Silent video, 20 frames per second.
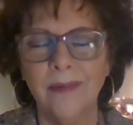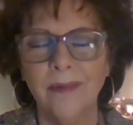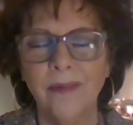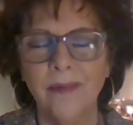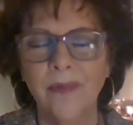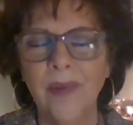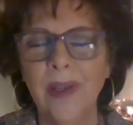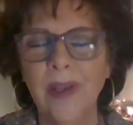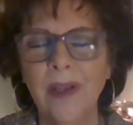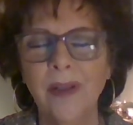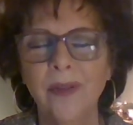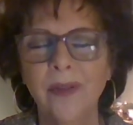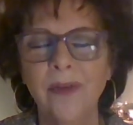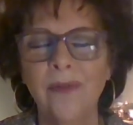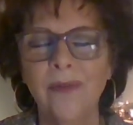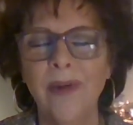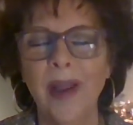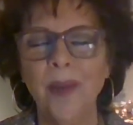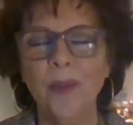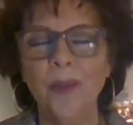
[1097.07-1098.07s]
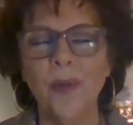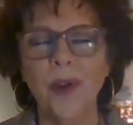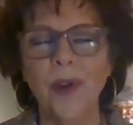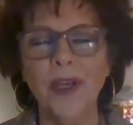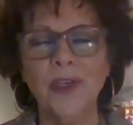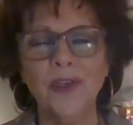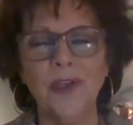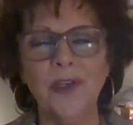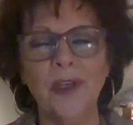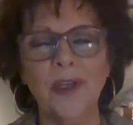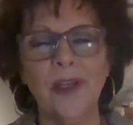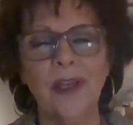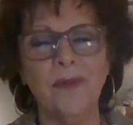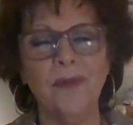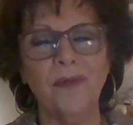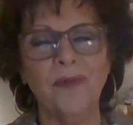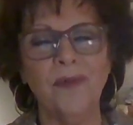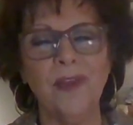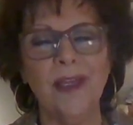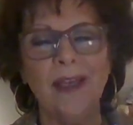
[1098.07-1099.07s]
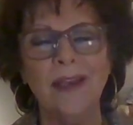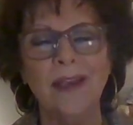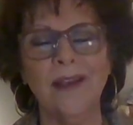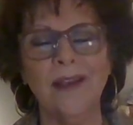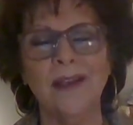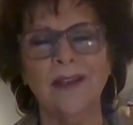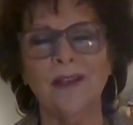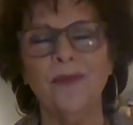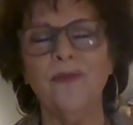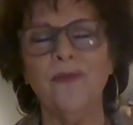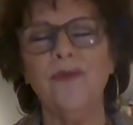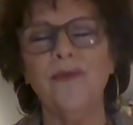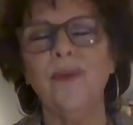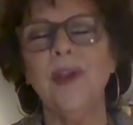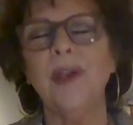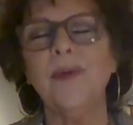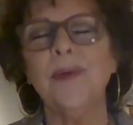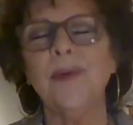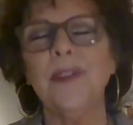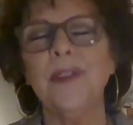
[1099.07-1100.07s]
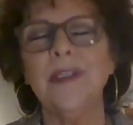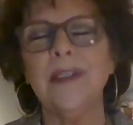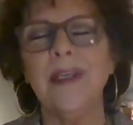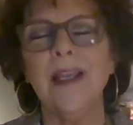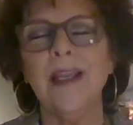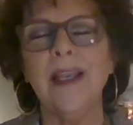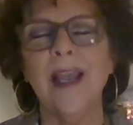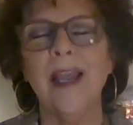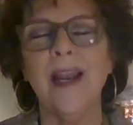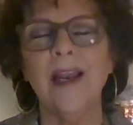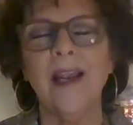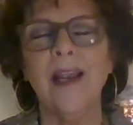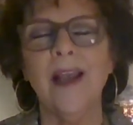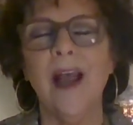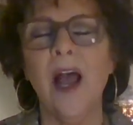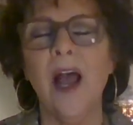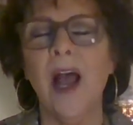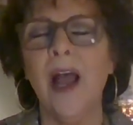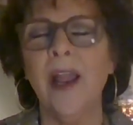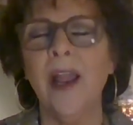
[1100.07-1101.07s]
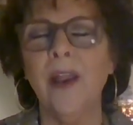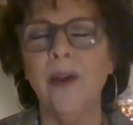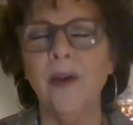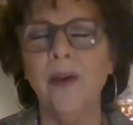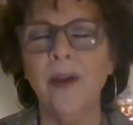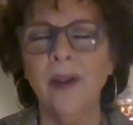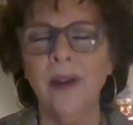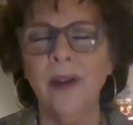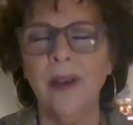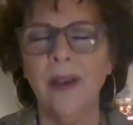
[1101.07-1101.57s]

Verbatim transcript: Feel the vibration lifting, the frequency getting higher.